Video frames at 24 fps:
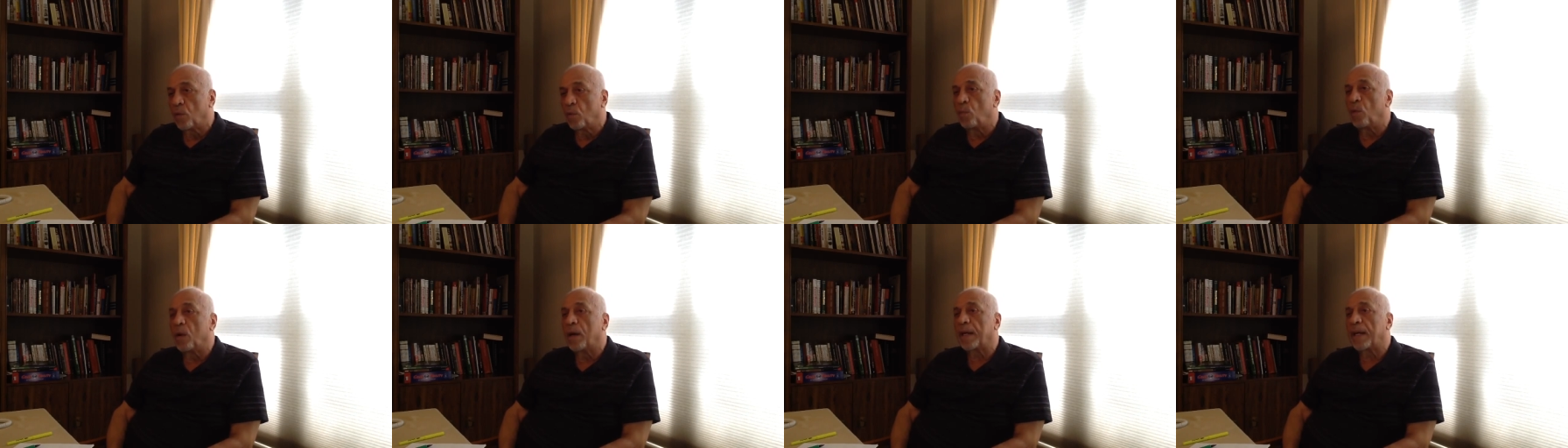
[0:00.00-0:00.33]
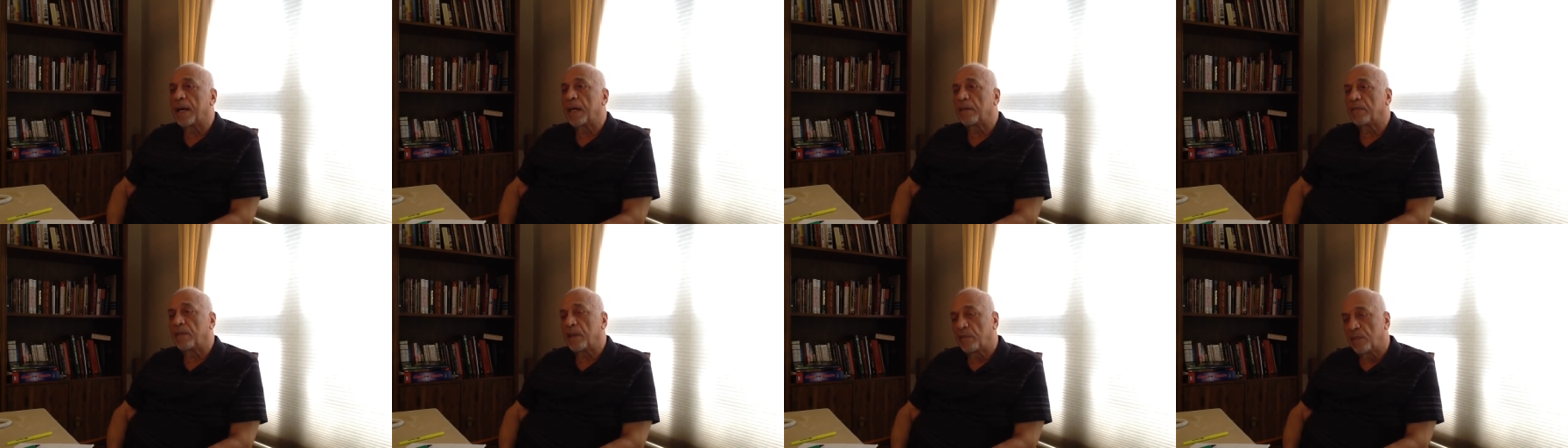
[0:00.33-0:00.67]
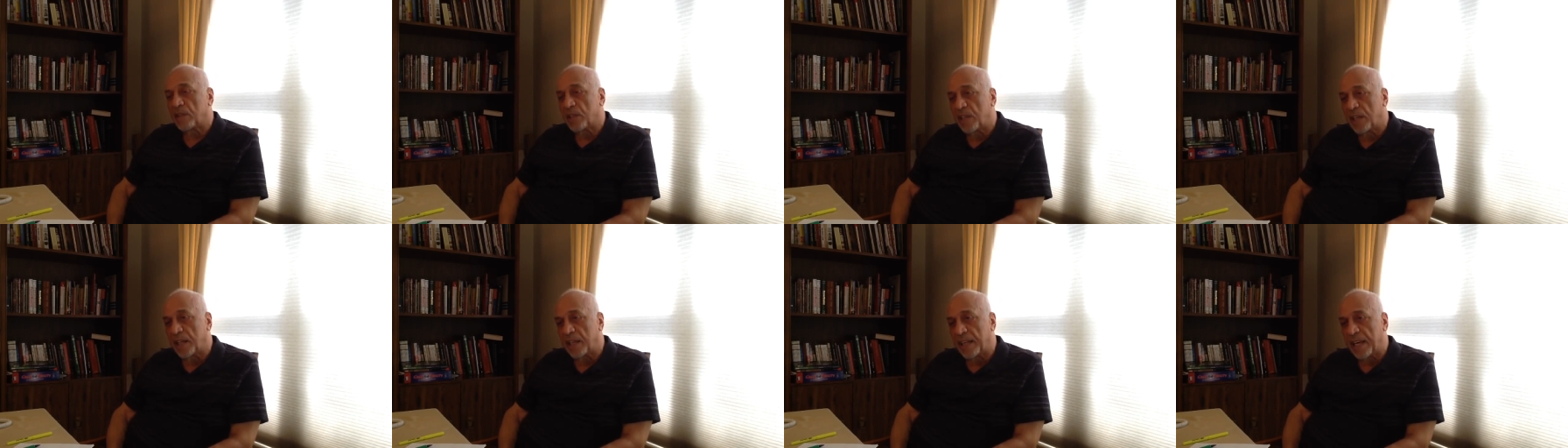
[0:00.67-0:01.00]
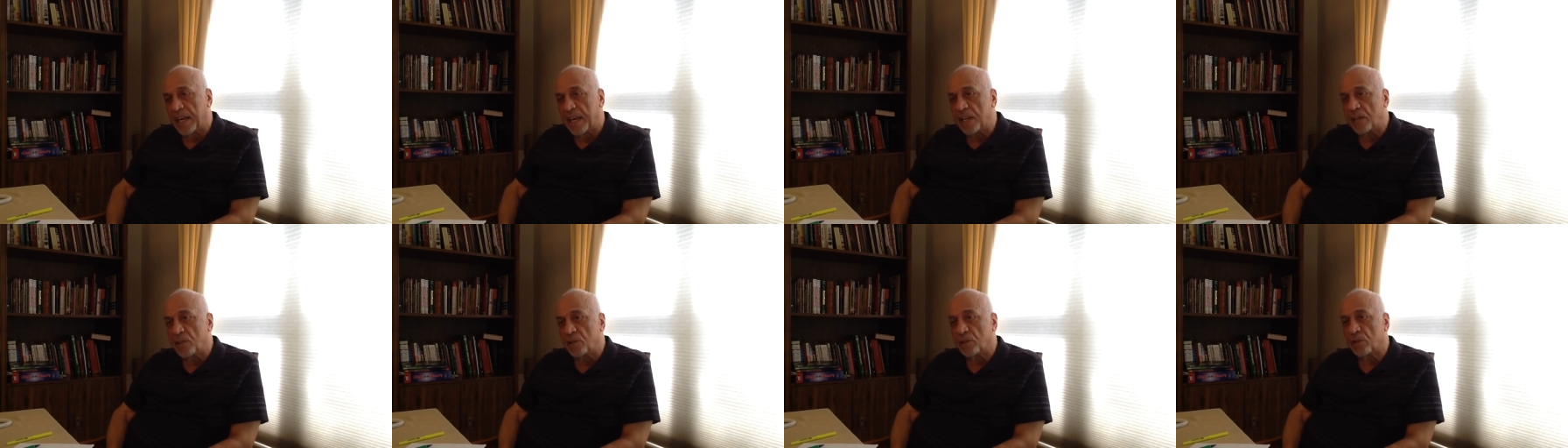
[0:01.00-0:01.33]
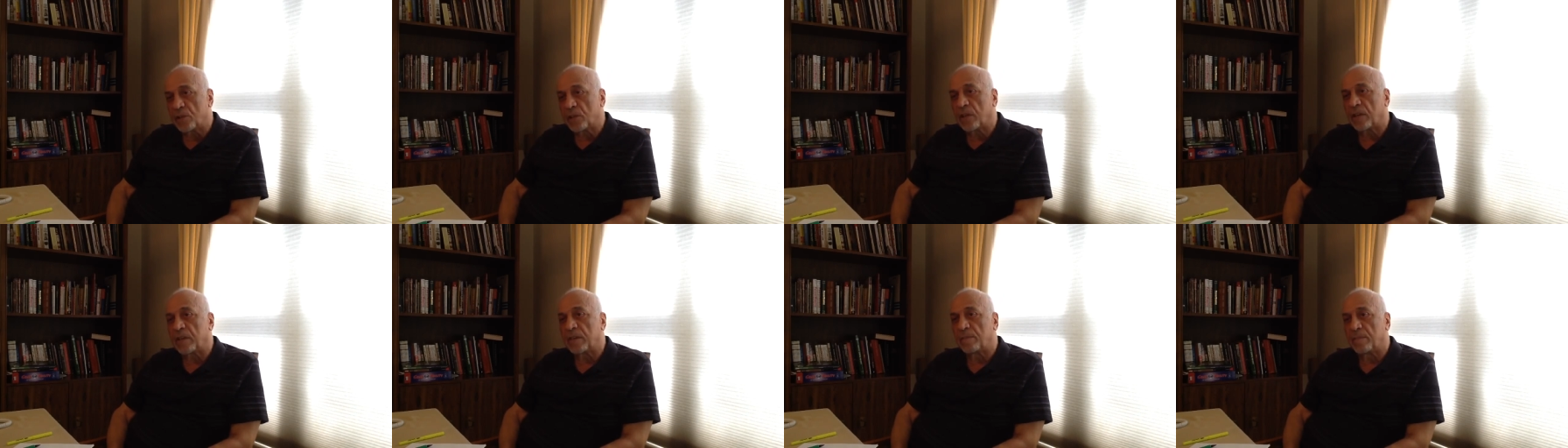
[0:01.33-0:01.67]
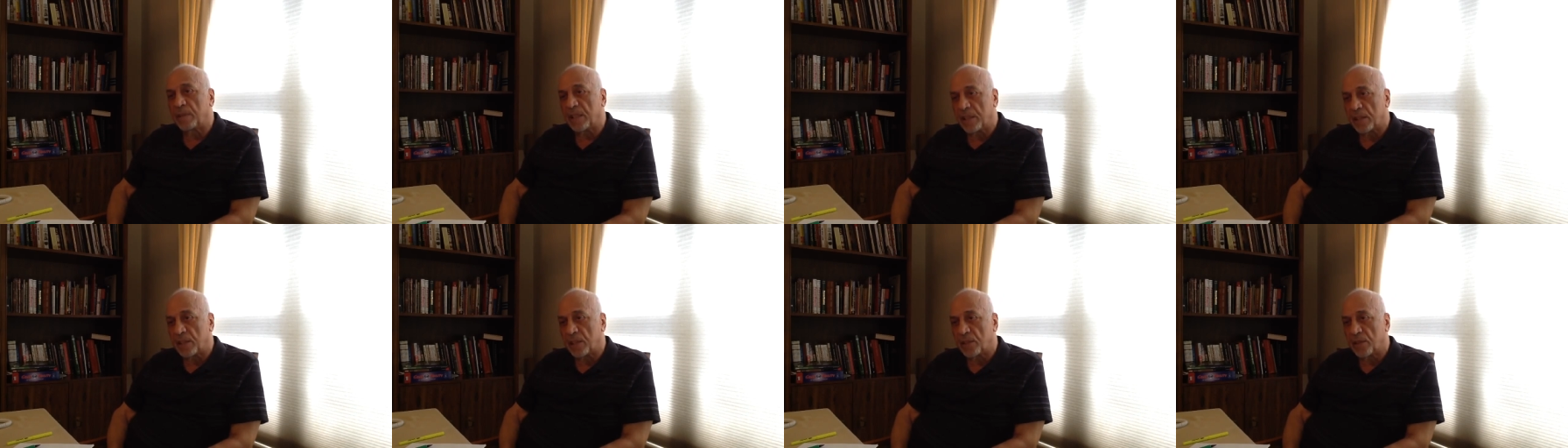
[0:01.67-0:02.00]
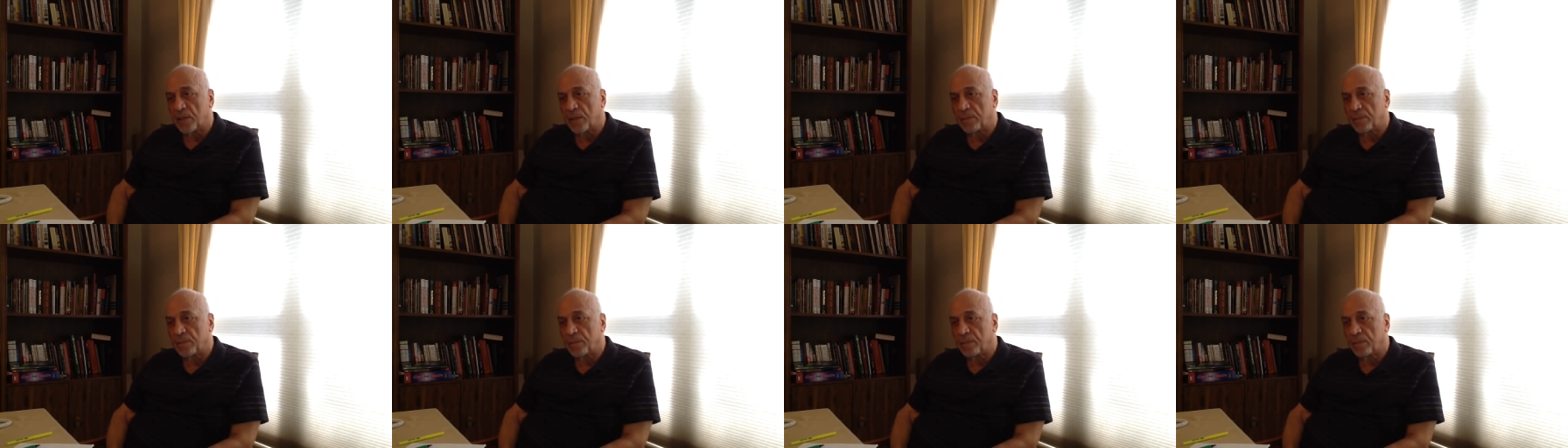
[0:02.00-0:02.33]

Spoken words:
1 out of every 10 Asians are in business.